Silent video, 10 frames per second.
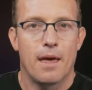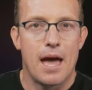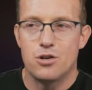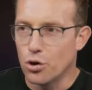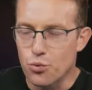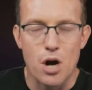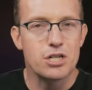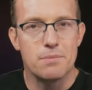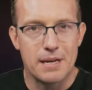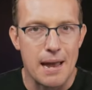And George
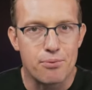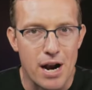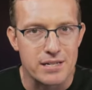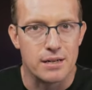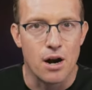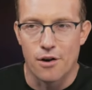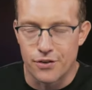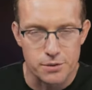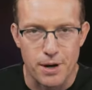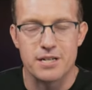Washington became president, our
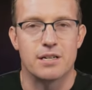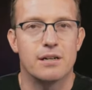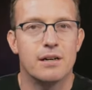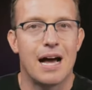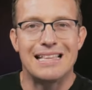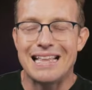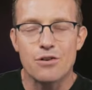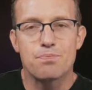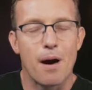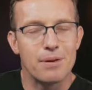first president. I think that
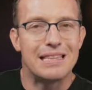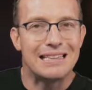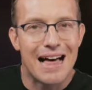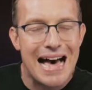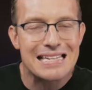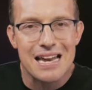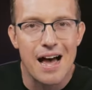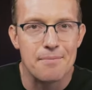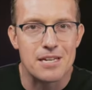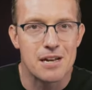was probably the last
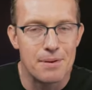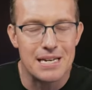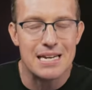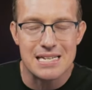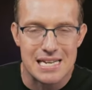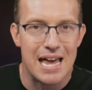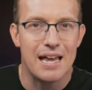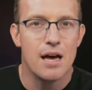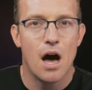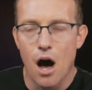time that somebody didn't
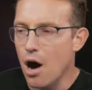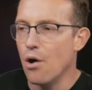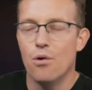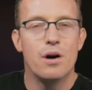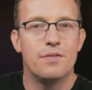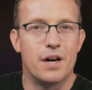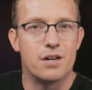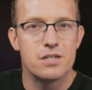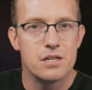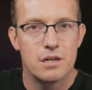say, oh,
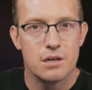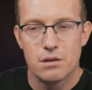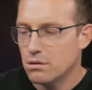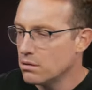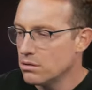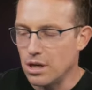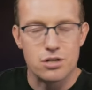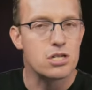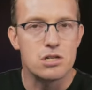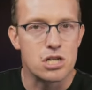there's
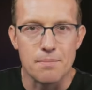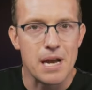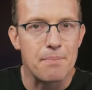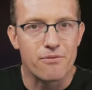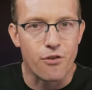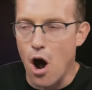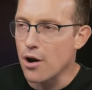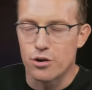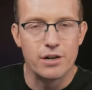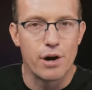some type of
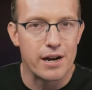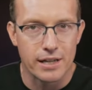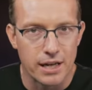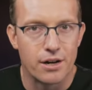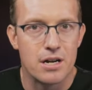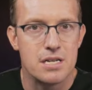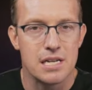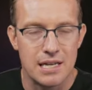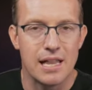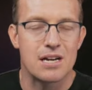fraud or irregularities in
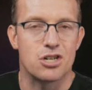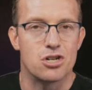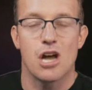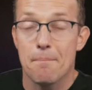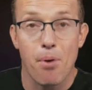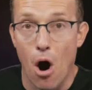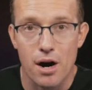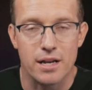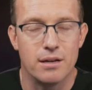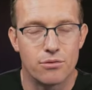the election. Some
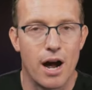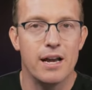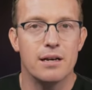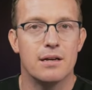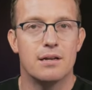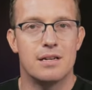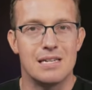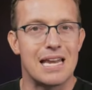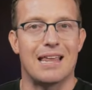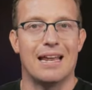party, right? Didn't
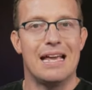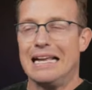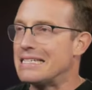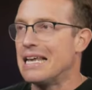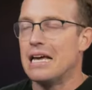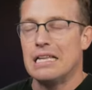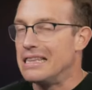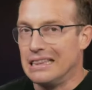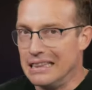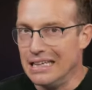say that. It's
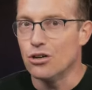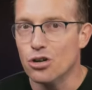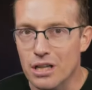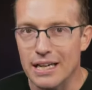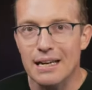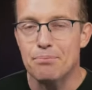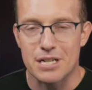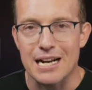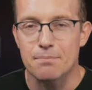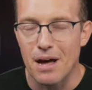literally
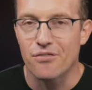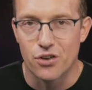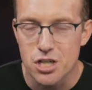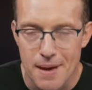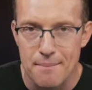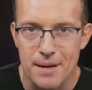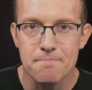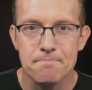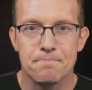protected by the First Amendment.